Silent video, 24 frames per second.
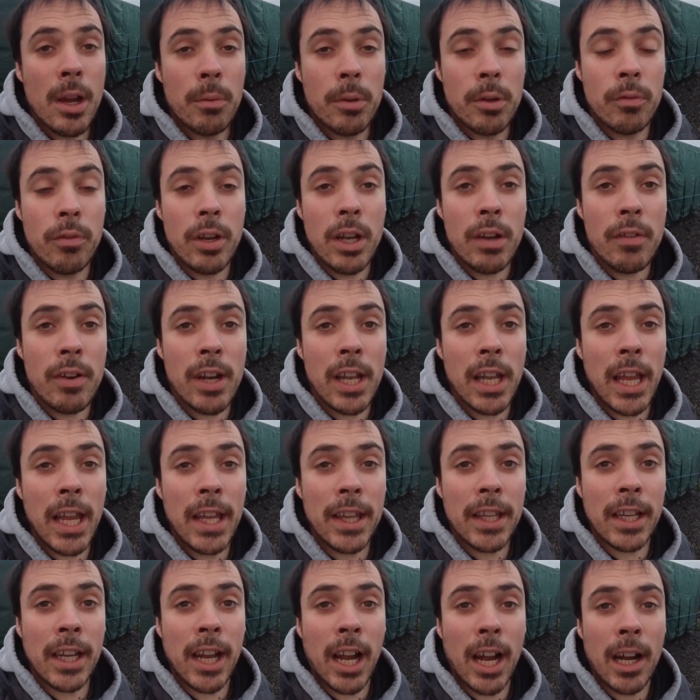We really, really
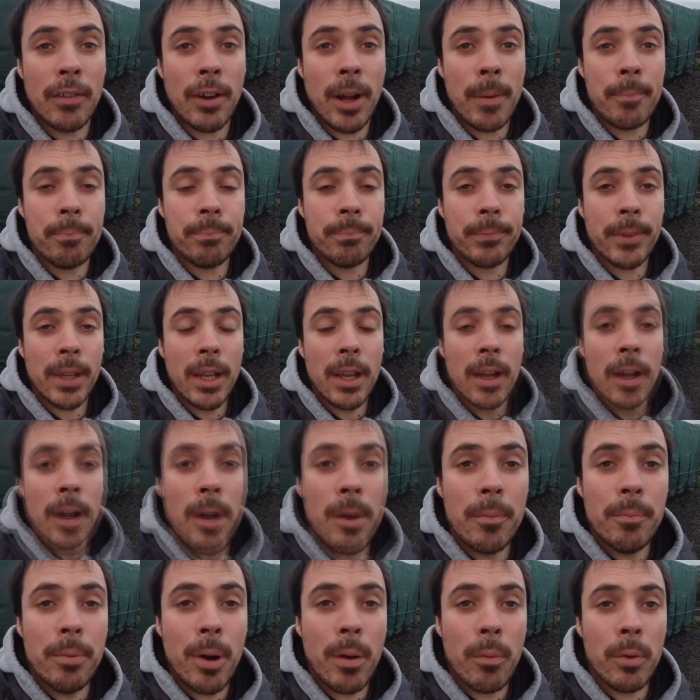liked the caravan,
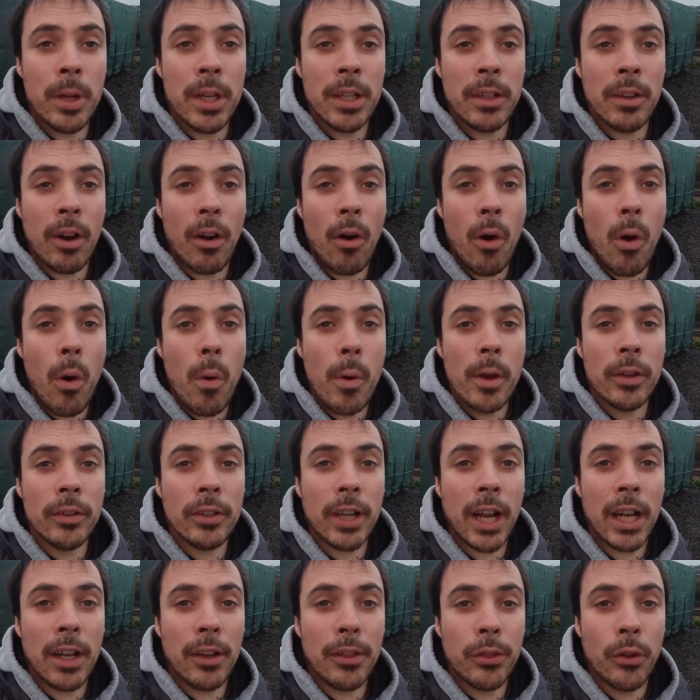but we always
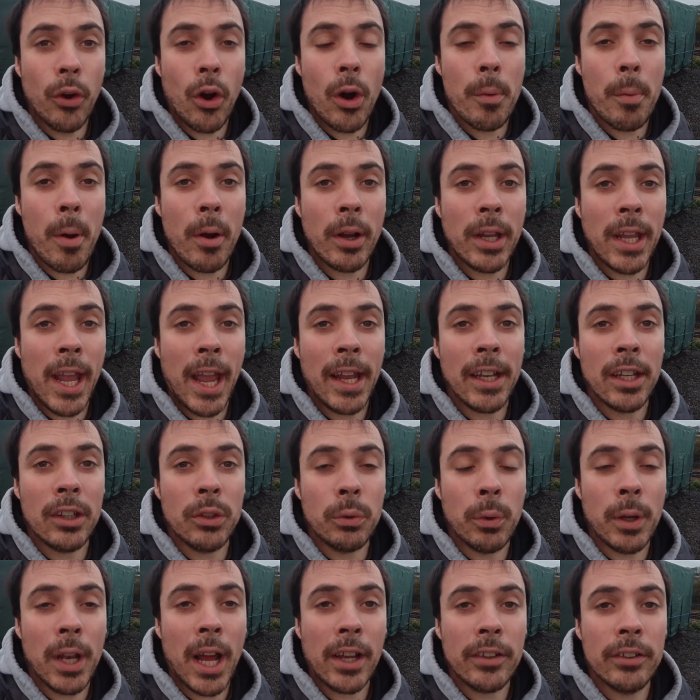kind of thought about getting a
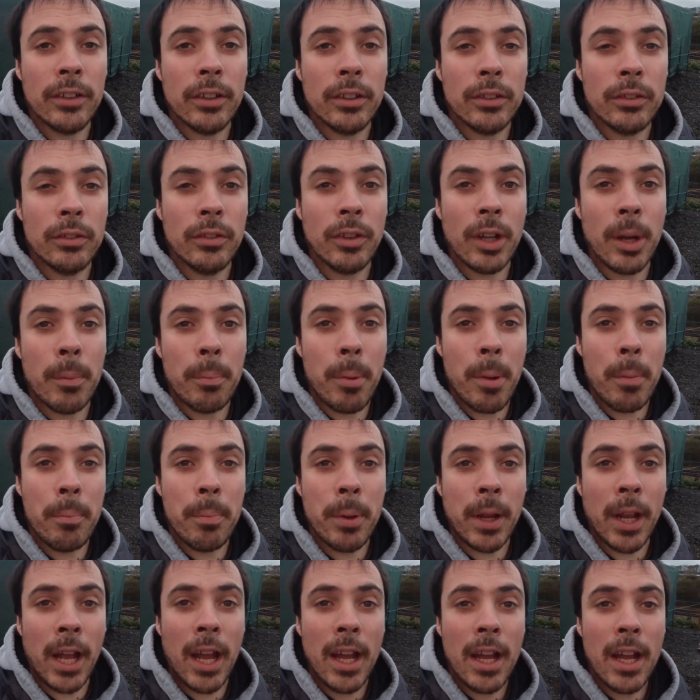twin axle, something a bit
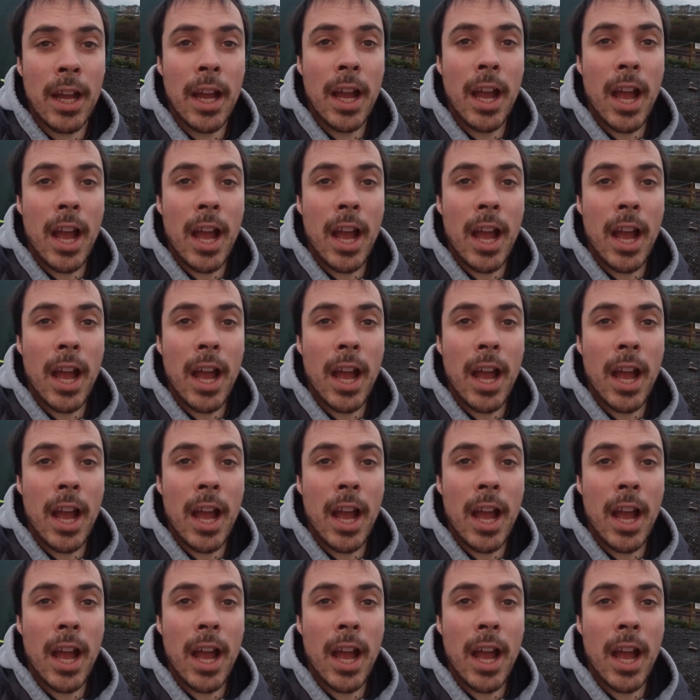bigger